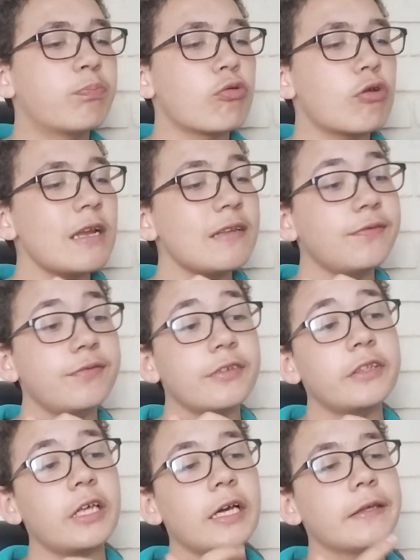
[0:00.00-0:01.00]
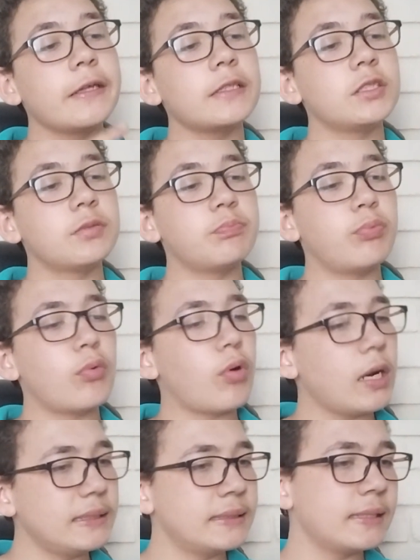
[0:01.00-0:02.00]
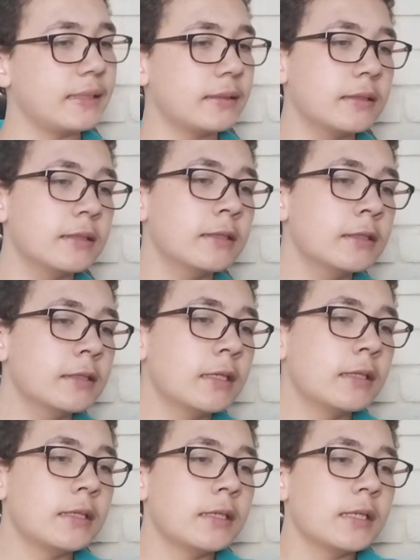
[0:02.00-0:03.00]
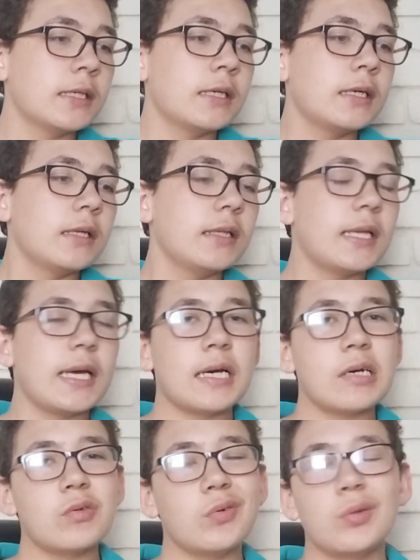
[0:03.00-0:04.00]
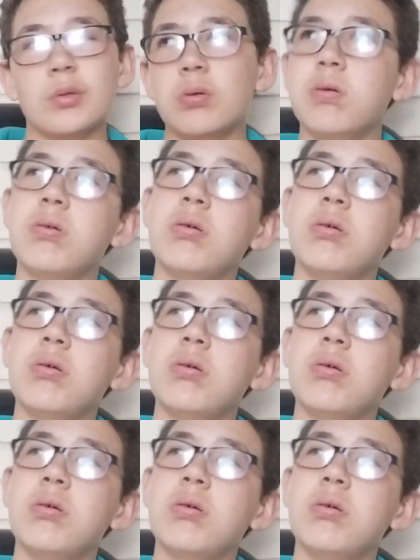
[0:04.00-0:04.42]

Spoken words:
Brentford against Brighton. Now,